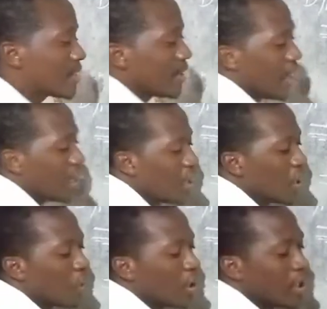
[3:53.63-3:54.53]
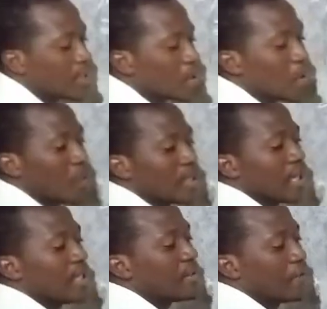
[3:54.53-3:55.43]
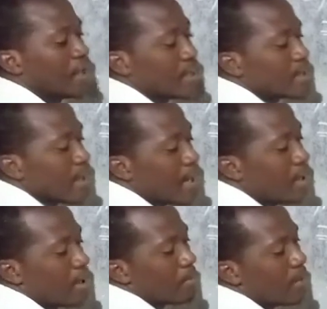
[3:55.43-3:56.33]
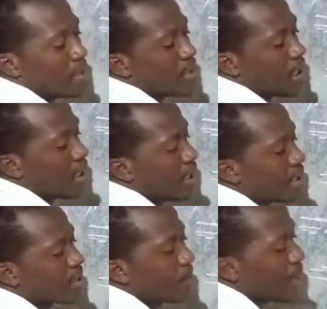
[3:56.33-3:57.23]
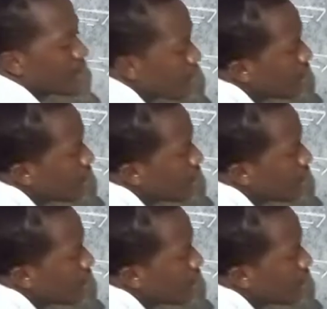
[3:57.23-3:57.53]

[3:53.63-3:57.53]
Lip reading: saying we need to use a different sign by saying x plus